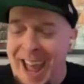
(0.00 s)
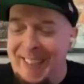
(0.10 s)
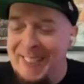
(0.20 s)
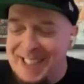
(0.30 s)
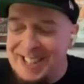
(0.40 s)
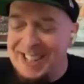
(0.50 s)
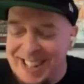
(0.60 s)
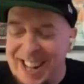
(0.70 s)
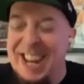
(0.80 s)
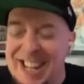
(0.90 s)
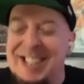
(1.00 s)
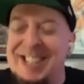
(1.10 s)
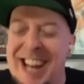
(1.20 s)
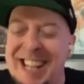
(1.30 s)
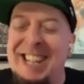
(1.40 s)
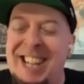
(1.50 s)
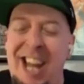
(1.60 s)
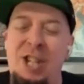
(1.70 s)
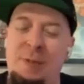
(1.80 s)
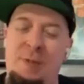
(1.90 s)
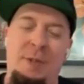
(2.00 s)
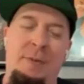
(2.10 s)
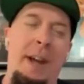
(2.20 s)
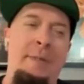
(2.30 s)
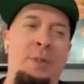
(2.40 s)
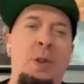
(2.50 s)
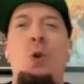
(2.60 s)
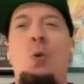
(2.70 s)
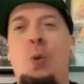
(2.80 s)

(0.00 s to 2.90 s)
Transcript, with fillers: And this Sunday, inside the cage of survival,